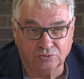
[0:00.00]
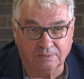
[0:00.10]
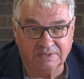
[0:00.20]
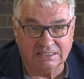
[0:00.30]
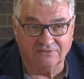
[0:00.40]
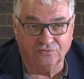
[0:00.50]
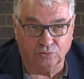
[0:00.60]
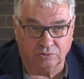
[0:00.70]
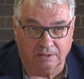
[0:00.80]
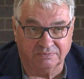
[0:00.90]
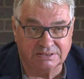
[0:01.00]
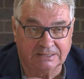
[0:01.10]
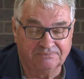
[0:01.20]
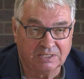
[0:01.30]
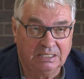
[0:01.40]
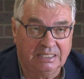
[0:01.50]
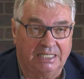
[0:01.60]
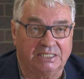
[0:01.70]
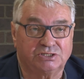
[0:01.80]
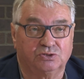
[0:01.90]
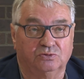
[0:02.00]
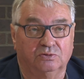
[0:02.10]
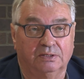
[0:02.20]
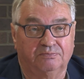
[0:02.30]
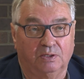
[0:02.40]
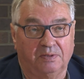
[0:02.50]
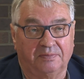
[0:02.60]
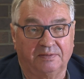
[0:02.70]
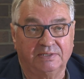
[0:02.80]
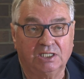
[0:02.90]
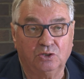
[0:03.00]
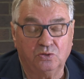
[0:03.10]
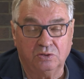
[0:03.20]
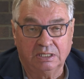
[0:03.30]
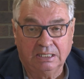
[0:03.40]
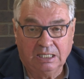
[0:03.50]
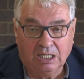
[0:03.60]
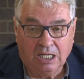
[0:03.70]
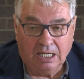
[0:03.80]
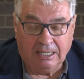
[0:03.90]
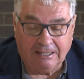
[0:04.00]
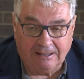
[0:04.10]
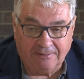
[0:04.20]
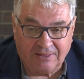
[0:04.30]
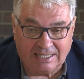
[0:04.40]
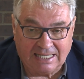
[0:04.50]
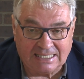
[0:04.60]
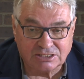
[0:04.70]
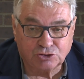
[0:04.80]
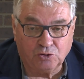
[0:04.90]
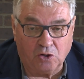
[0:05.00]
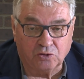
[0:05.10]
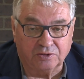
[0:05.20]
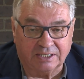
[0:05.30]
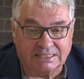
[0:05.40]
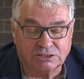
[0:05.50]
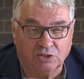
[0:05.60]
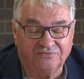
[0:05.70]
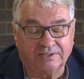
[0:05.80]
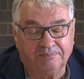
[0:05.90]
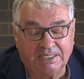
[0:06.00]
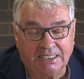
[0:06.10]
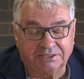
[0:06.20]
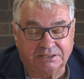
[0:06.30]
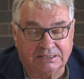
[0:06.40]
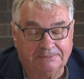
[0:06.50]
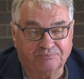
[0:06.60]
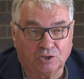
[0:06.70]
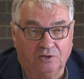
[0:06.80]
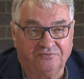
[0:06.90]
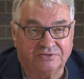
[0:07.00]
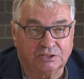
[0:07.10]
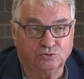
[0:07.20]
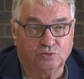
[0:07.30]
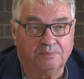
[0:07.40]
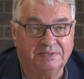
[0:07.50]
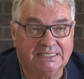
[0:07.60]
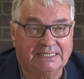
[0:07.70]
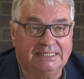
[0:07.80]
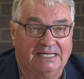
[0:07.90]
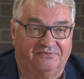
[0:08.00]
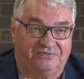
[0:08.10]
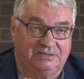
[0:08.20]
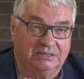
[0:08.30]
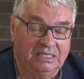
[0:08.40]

European forums. As you probably know, uh, the last Congress of the party of the European Left